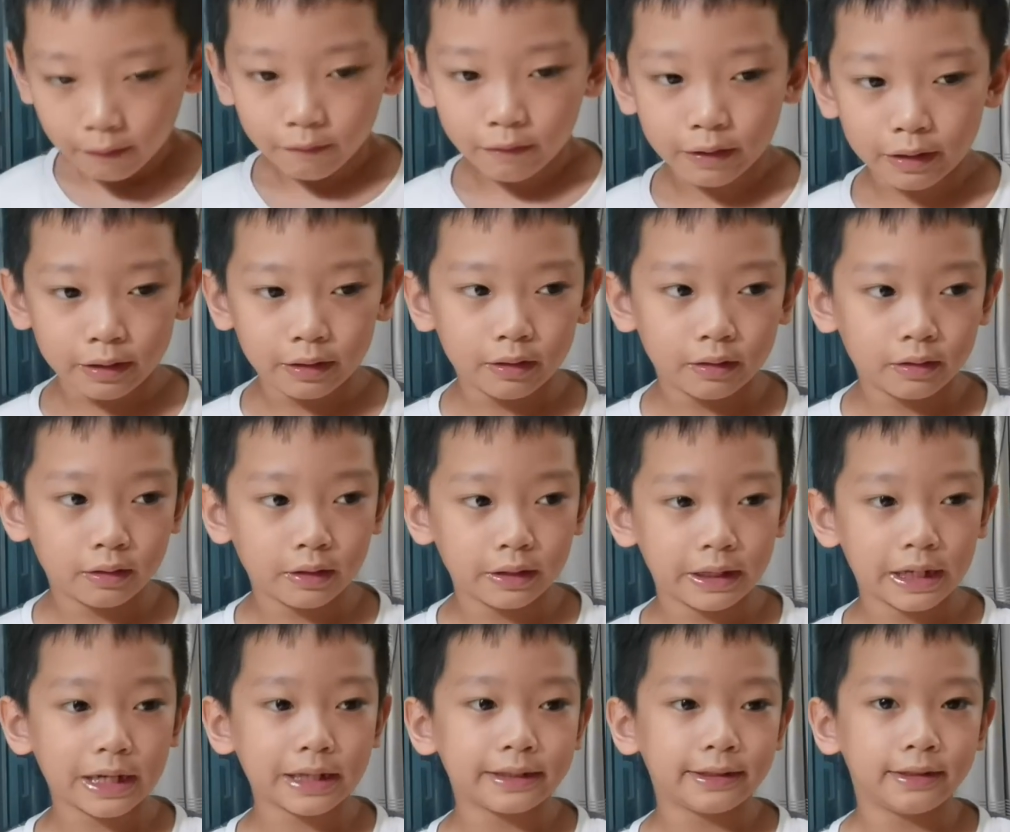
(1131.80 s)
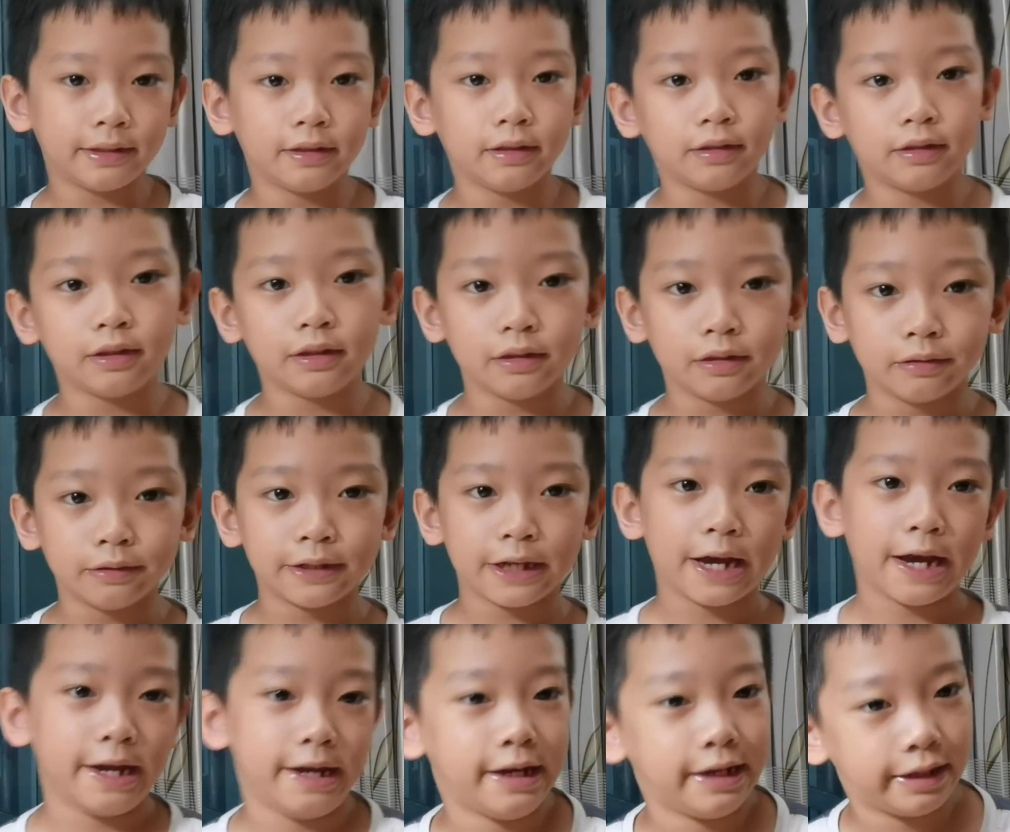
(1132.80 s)
for the next 2
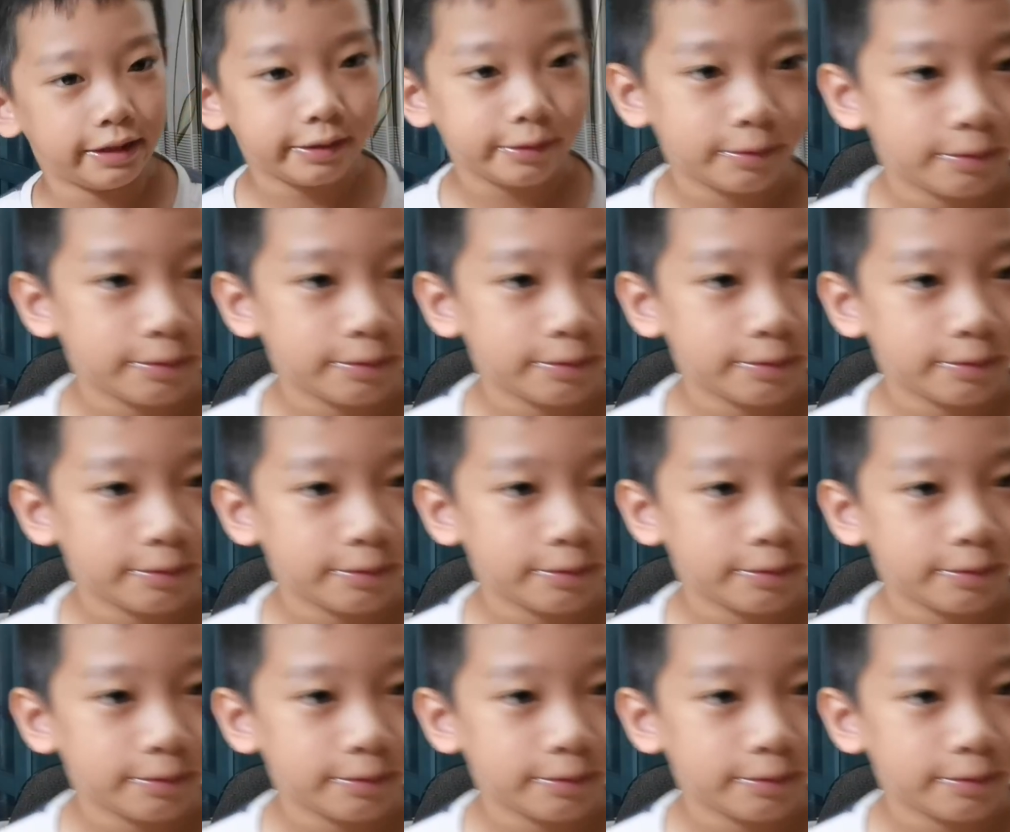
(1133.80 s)
days.